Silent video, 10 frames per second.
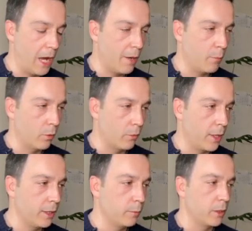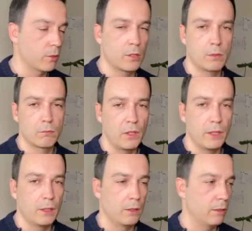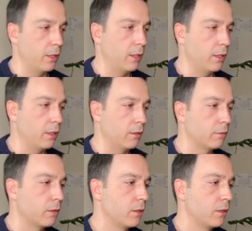armor, right? Because a